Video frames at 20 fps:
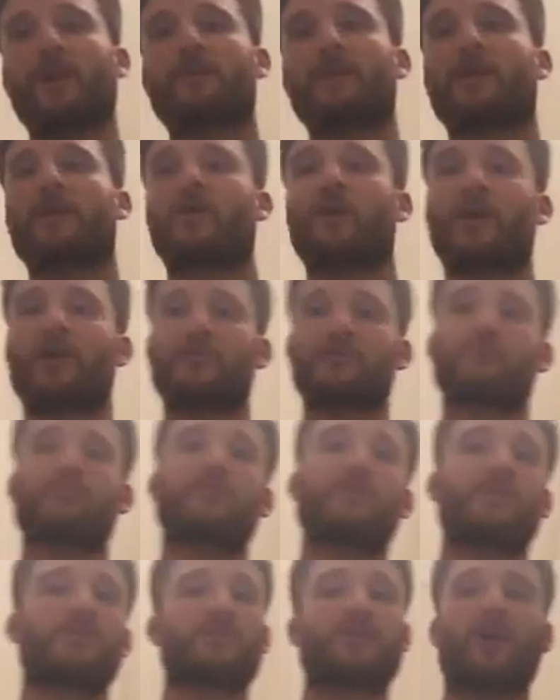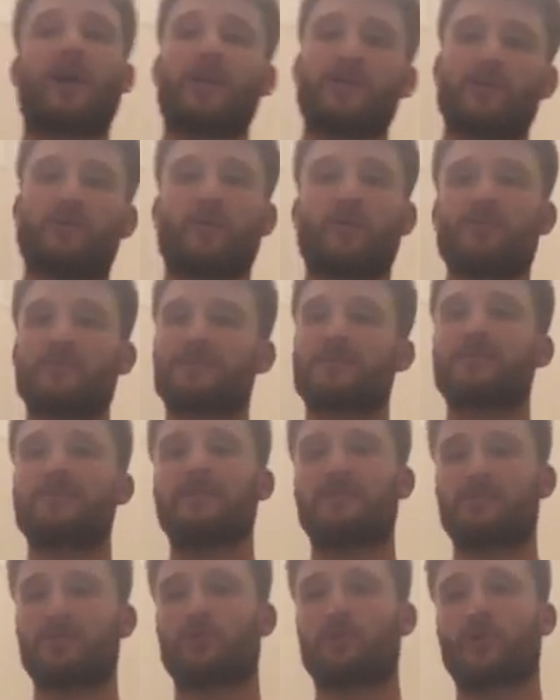are that guy who's really tight, you obviously
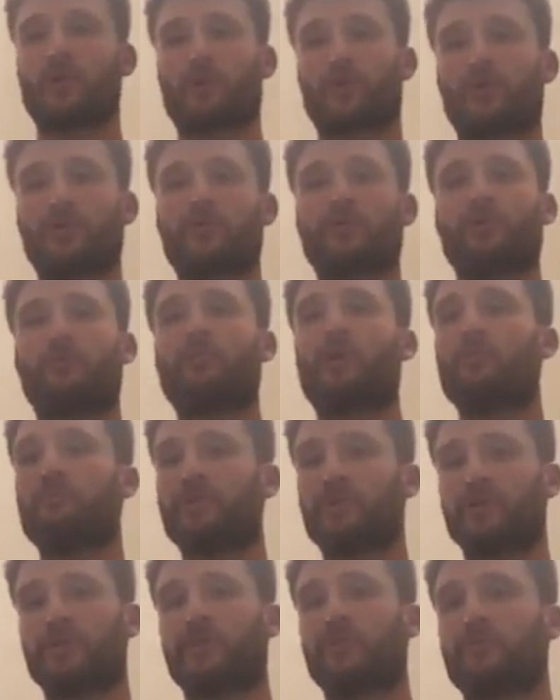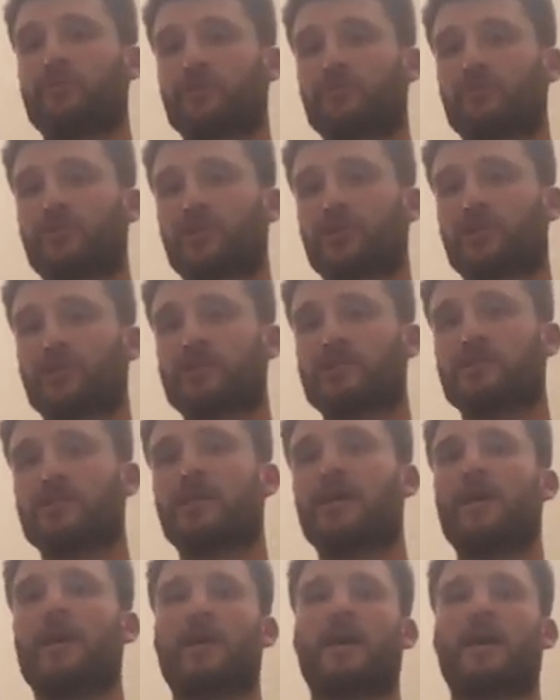need to work on your mobility restrictions.